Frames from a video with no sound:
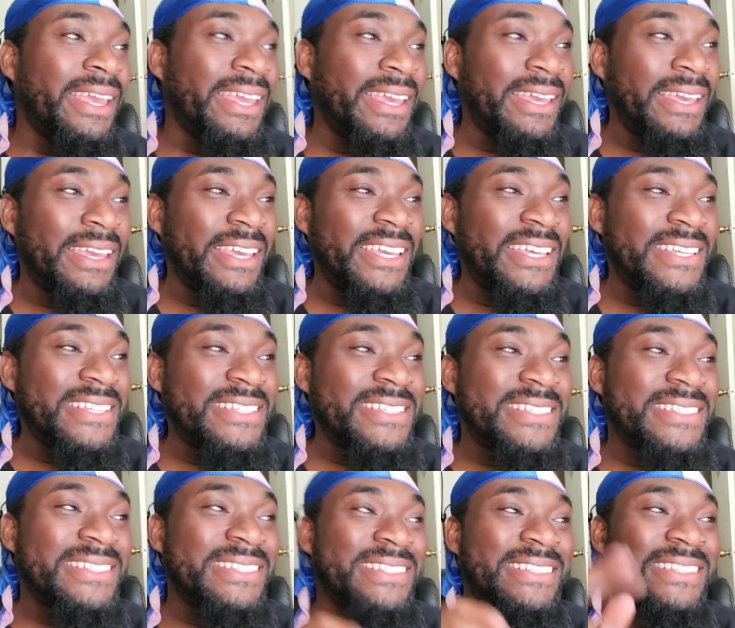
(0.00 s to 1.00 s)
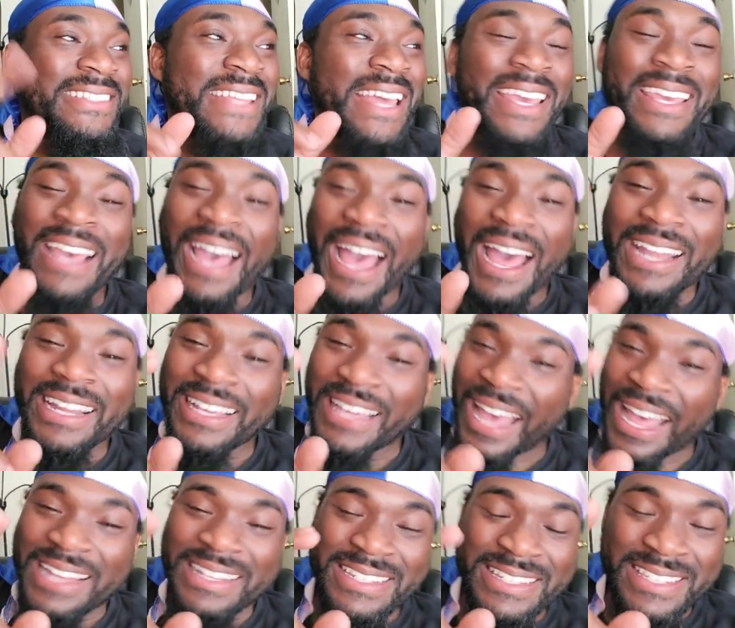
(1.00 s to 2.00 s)
is they kind of
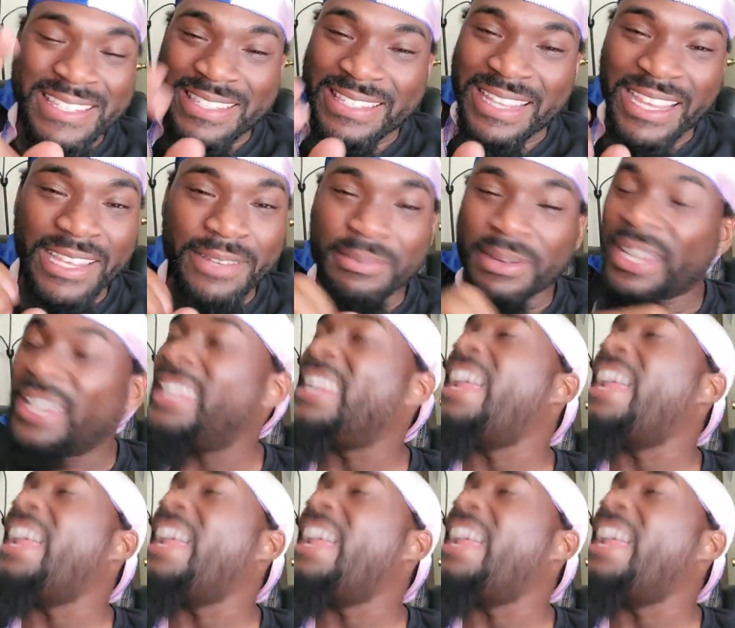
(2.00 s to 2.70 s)
got this stigma